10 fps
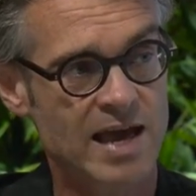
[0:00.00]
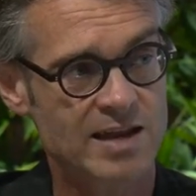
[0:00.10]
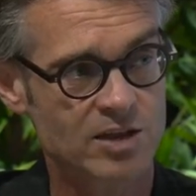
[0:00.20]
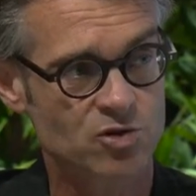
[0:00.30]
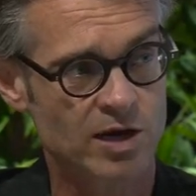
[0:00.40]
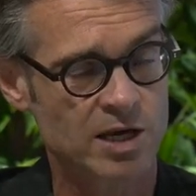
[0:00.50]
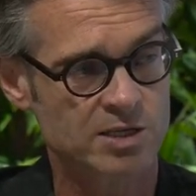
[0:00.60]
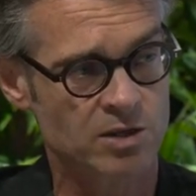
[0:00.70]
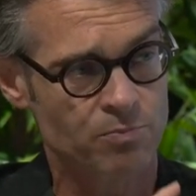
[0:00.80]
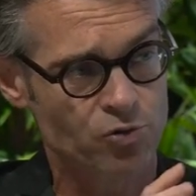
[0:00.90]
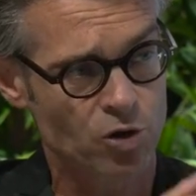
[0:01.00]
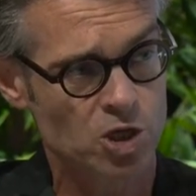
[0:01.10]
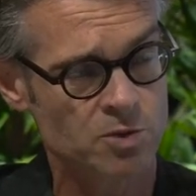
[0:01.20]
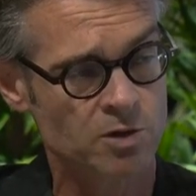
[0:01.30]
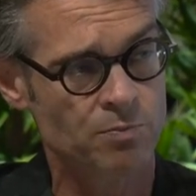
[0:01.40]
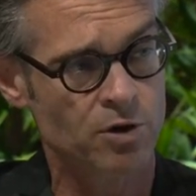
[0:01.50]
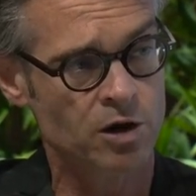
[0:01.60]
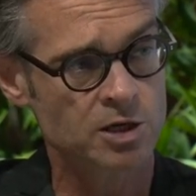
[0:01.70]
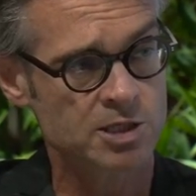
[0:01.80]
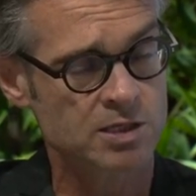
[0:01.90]
anhydrase in the proximal
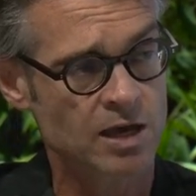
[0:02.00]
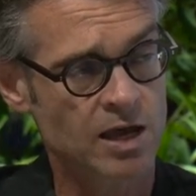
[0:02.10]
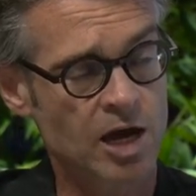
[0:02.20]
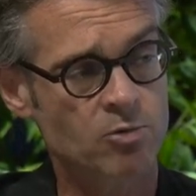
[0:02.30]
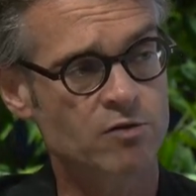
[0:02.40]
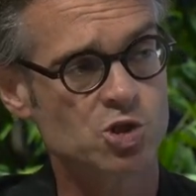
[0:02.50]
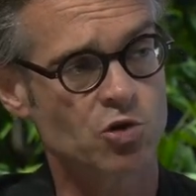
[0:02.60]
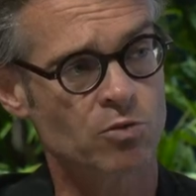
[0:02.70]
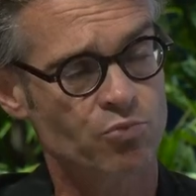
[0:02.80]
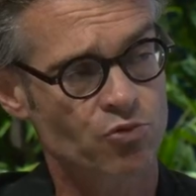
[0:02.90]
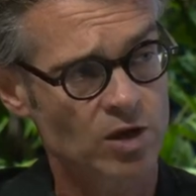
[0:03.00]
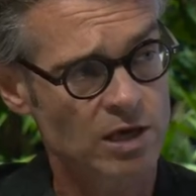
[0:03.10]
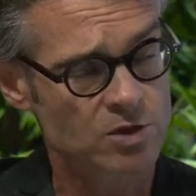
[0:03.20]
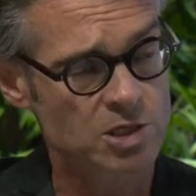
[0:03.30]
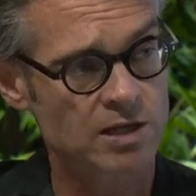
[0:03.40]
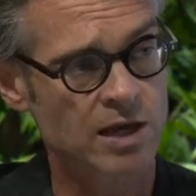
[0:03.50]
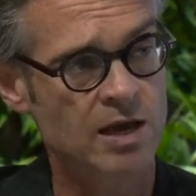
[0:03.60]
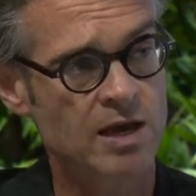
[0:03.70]
parts, and we've shown previously